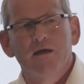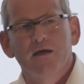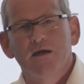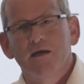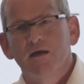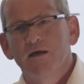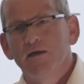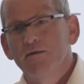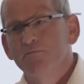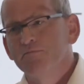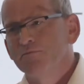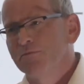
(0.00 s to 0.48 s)

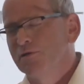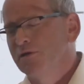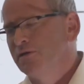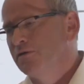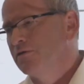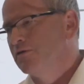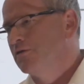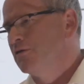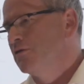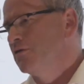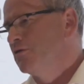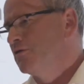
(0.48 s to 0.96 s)

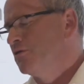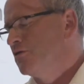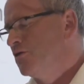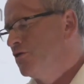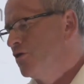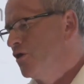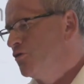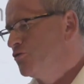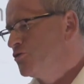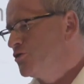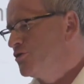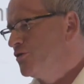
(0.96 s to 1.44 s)
The
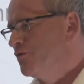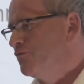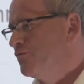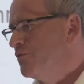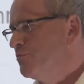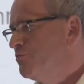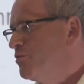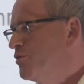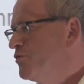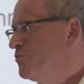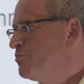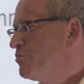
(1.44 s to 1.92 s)
notion of
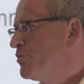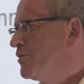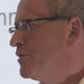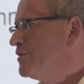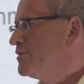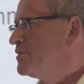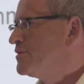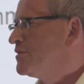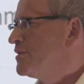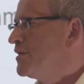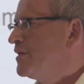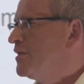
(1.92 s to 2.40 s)
the
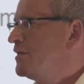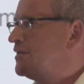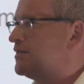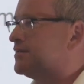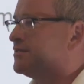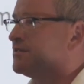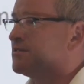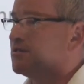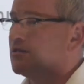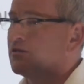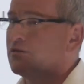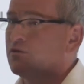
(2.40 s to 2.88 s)
blueprint
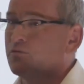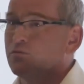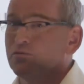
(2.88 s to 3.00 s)
is,